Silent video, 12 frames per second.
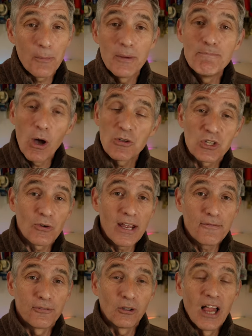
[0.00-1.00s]
I'd be most
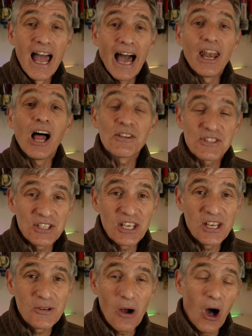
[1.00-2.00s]
grateful, and I'll see
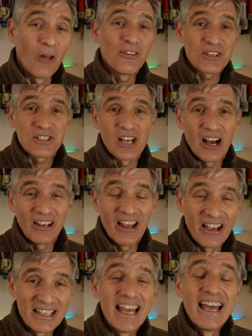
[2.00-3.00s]
you on the start
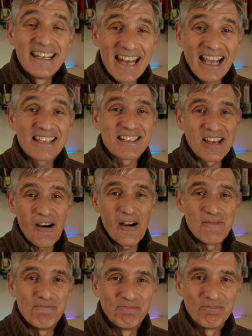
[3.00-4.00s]
line next
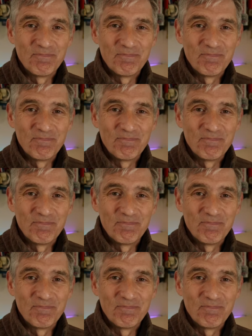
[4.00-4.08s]
time.